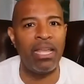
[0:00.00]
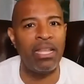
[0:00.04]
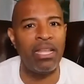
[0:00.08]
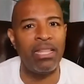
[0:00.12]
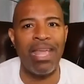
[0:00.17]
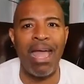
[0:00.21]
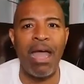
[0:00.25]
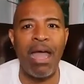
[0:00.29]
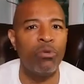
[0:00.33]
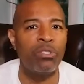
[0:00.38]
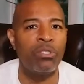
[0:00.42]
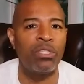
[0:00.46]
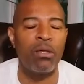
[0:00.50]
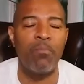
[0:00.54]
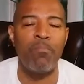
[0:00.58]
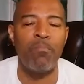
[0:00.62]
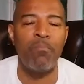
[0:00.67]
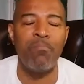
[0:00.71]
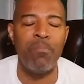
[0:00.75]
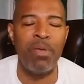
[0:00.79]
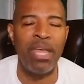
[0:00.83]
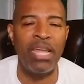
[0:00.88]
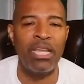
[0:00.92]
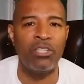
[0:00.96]
And that was a right.
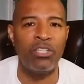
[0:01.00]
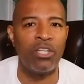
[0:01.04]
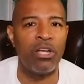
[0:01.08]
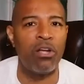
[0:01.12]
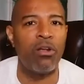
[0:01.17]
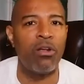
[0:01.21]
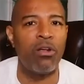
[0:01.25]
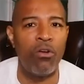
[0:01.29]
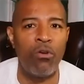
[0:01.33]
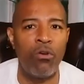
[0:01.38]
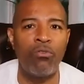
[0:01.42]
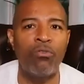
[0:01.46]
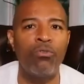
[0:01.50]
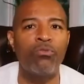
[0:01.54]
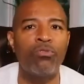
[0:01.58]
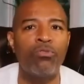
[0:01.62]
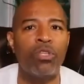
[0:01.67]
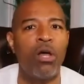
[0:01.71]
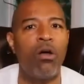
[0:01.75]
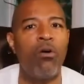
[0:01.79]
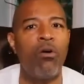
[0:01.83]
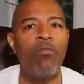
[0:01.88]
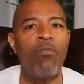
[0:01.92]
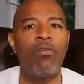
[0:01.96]
major hurdle to
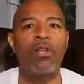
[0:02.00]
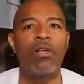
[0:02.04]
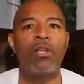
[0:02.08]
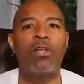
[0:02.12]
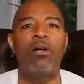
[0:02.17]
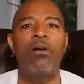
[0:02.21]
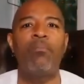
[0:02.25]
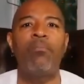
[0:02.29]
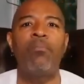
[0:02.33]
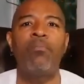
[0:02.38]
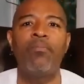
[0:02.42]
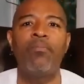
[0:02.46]
overcome.